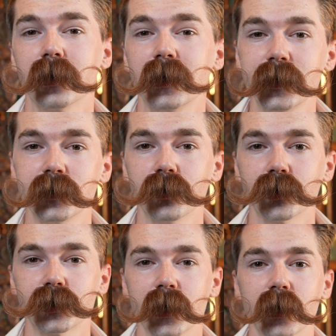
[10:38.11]
easier
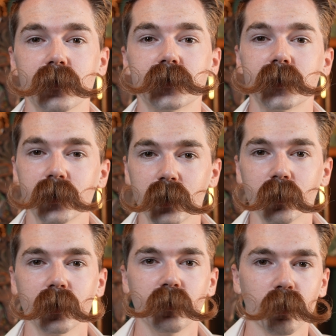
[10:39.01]
shaves
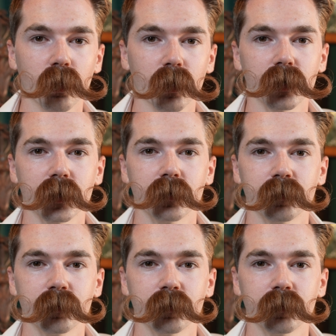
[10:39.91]
going forward.